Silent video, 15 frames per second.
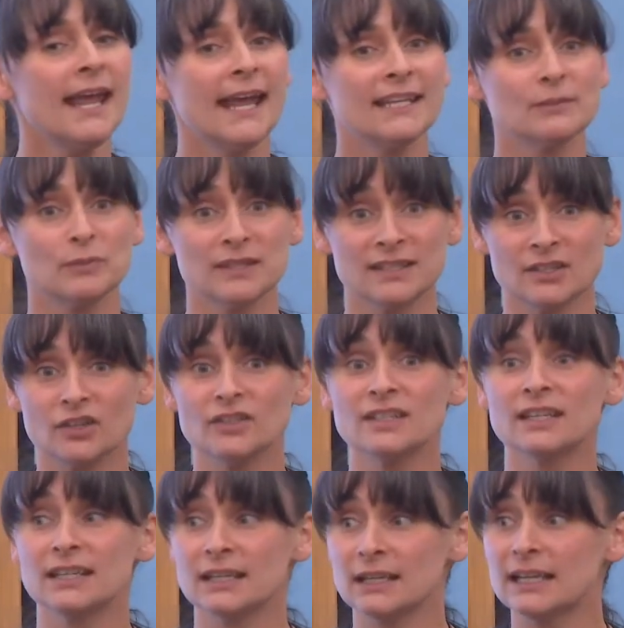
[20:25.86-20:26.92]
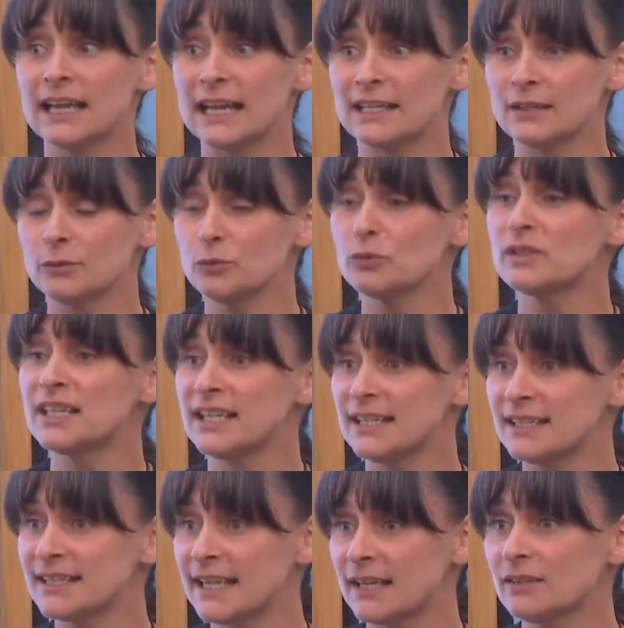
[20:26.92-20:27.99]
As we start to get the
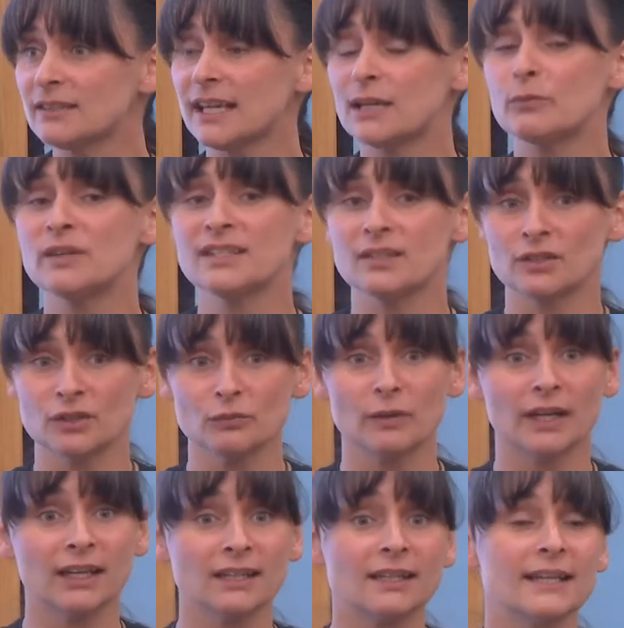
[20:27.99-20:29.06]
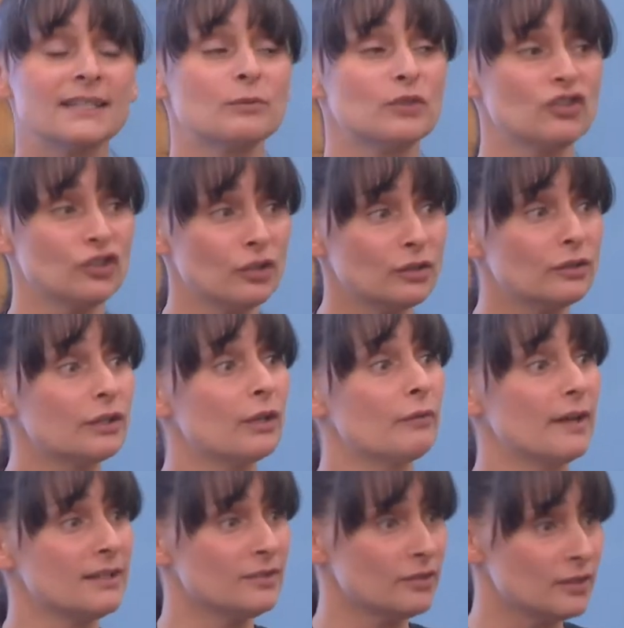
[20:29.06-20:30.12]
routine settled in and we start to recognize which children are
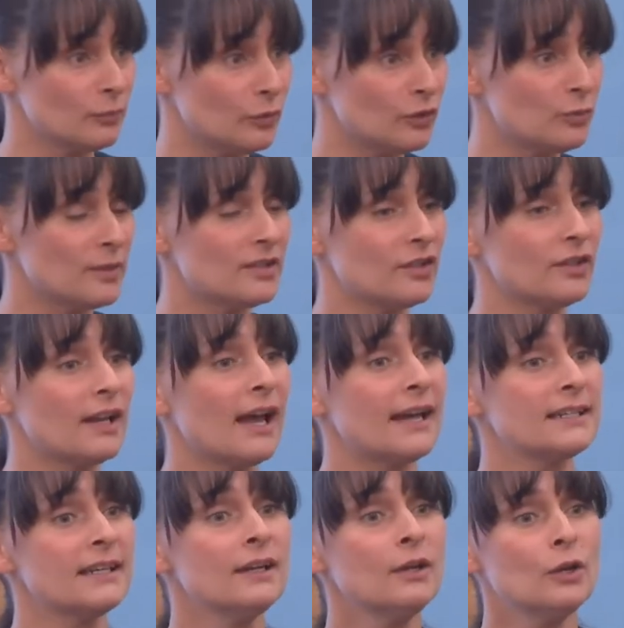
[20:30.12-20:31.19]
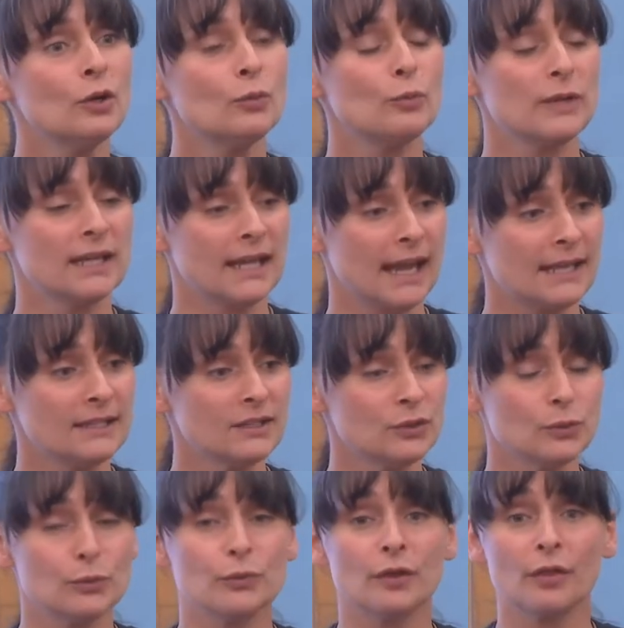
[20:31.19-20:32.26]
resters and which ones are not, we get
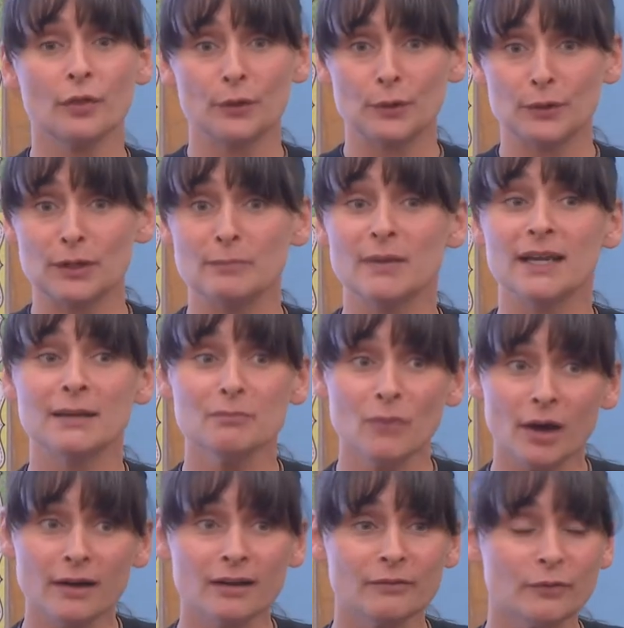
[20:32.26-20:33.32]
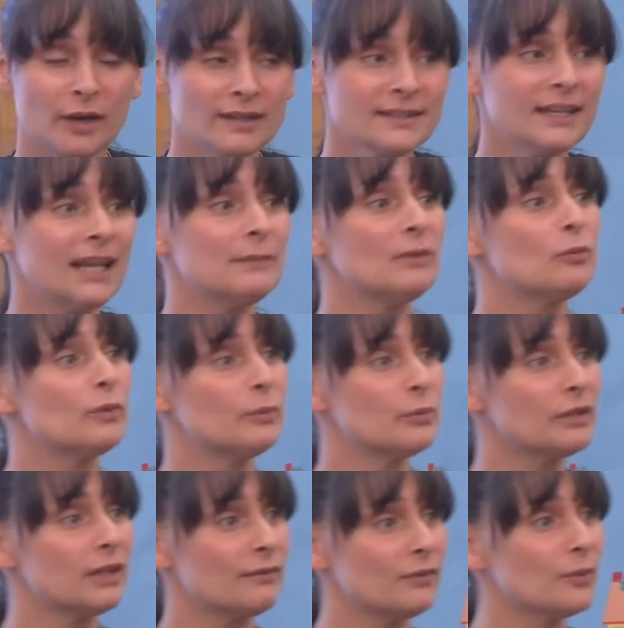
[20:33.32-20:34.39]
to the 30 minute mark of rest time and we
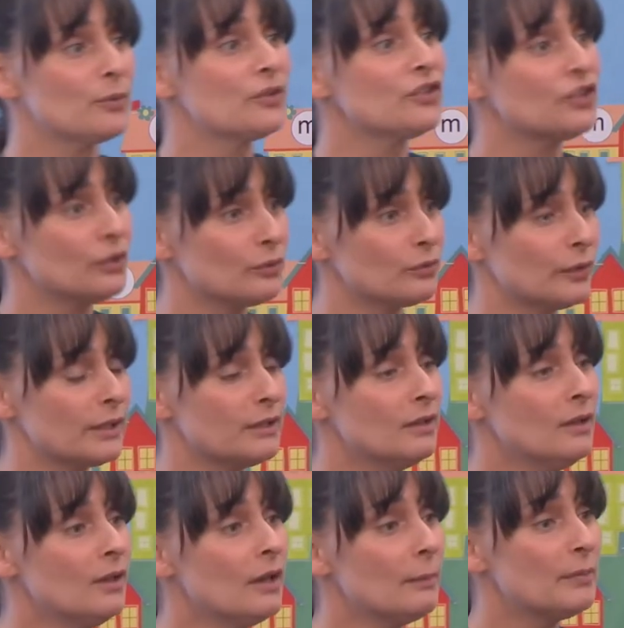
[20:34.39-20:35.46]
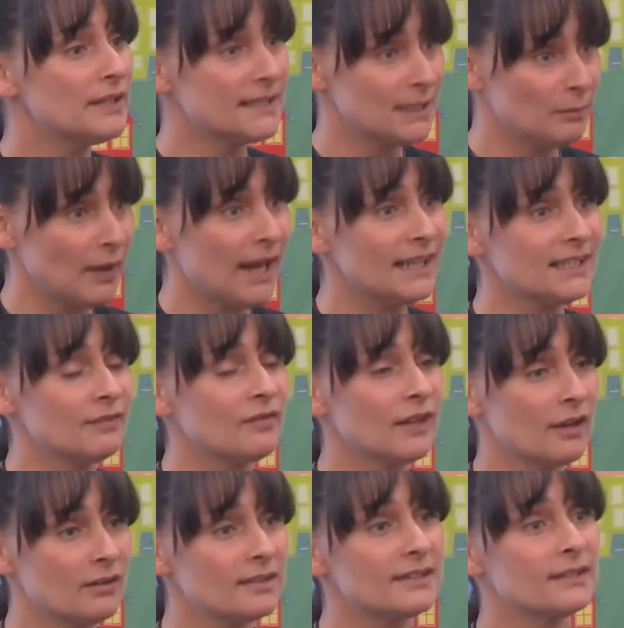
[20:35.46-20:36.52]
will give those children busy bags if
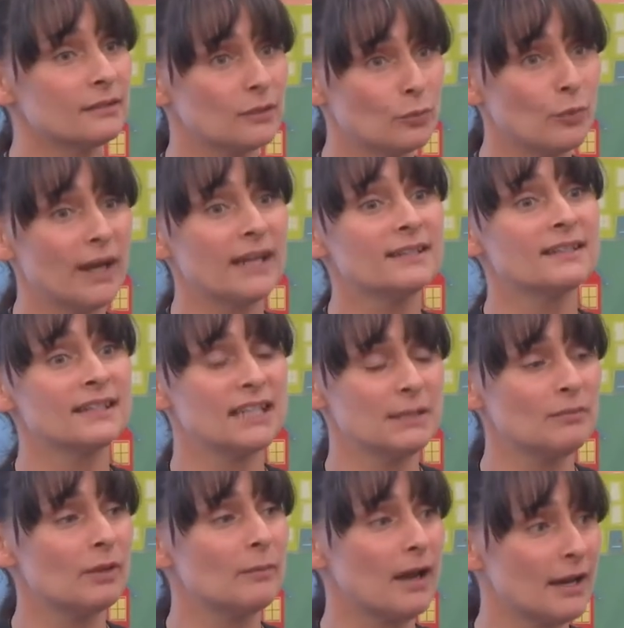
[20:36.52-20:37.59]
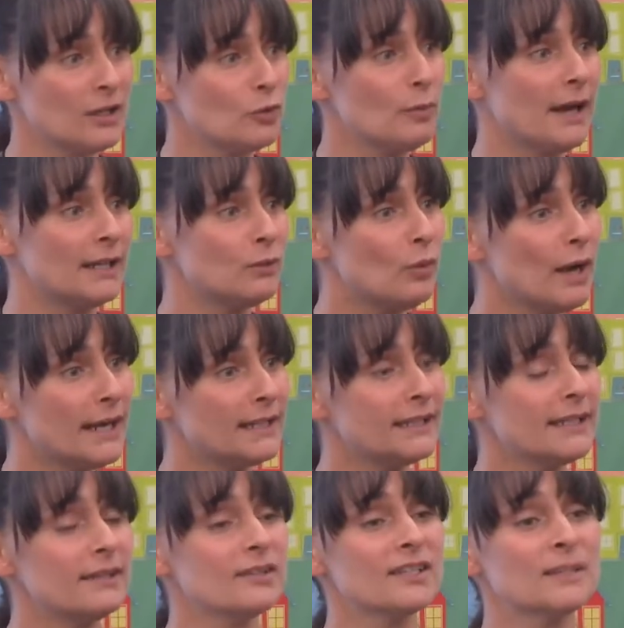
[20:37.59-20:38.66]
they are still awake to keep them occupied
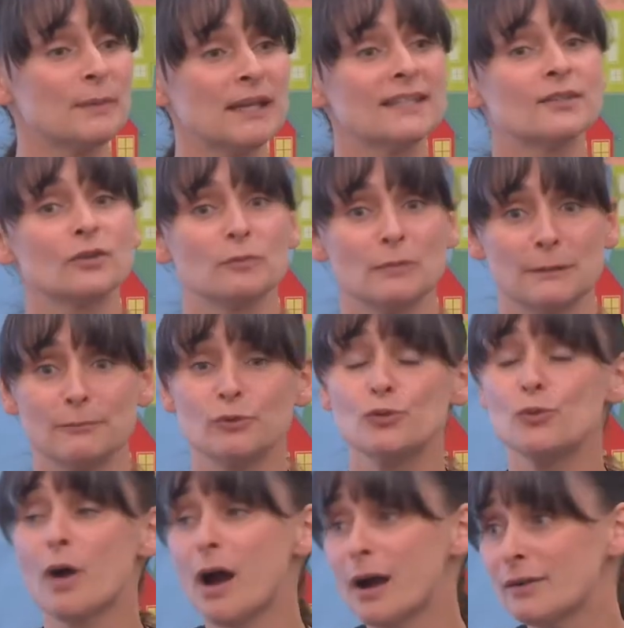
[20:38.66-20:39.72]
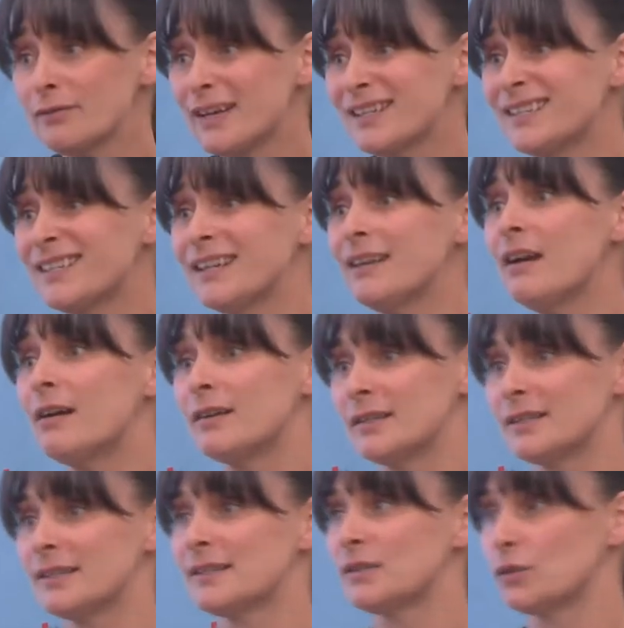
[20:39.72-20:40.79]
quietly in their space so the people who are resting
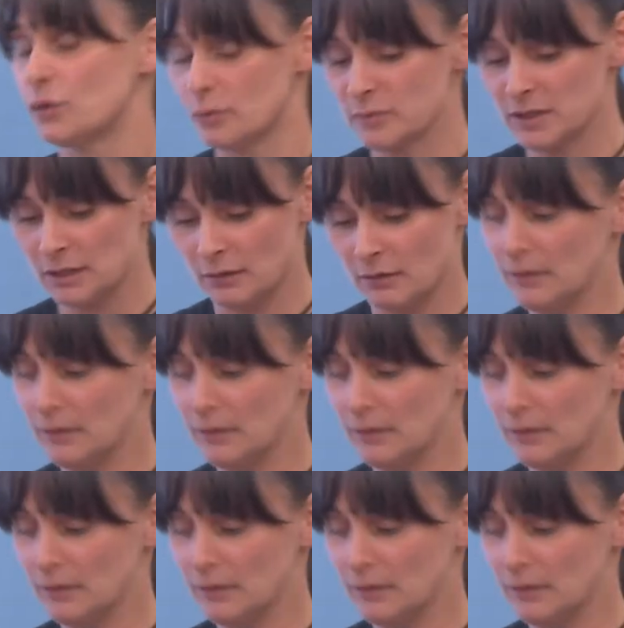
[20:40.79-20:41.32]
aren't disturbed.